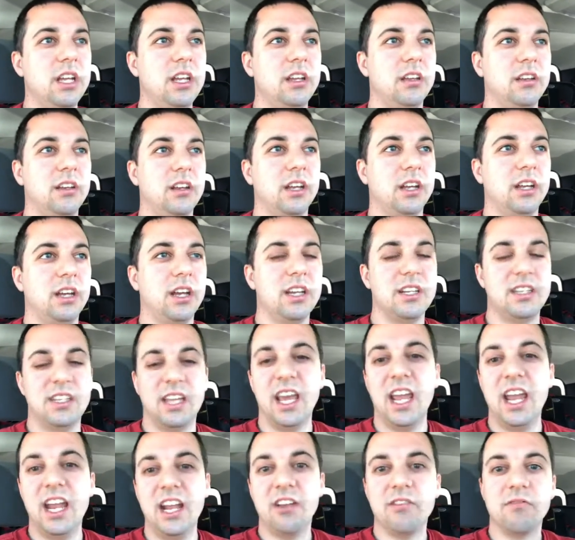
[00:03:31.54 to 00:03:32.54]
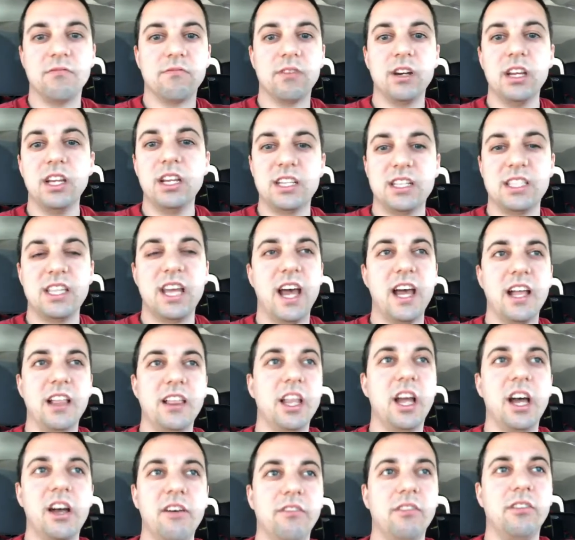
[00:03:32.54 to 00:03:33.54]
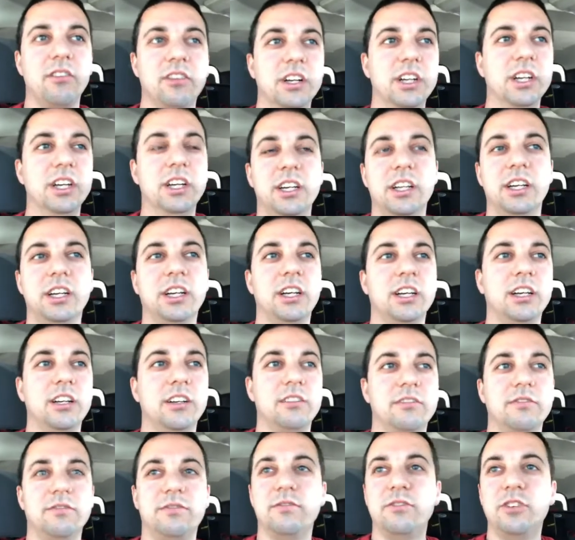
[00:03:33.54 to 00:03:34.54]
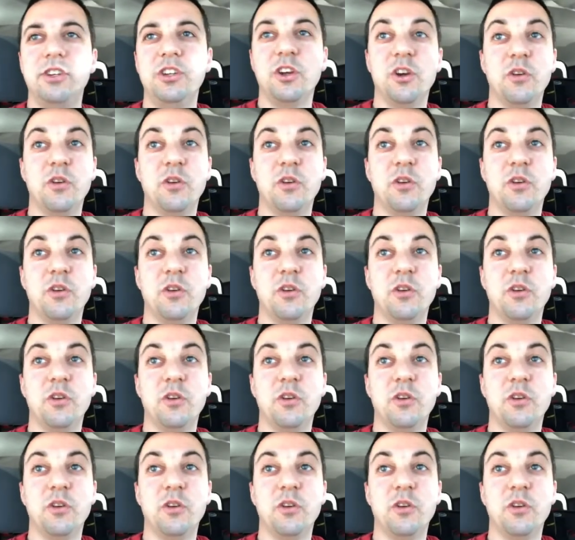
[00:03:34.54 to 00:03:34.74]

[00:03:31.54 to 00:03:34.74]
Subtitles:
attain and reach that level of,